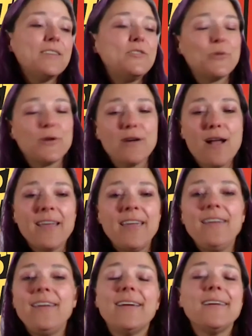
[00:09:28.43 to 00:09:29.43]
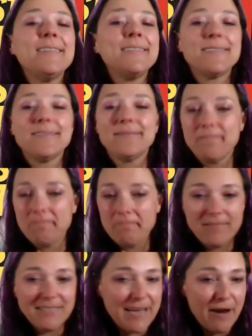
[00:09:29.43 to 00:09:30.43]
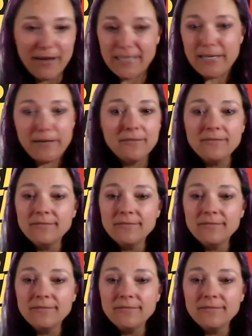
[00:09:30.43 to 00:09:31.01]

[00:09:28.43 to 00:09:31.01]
door knocking is scary too.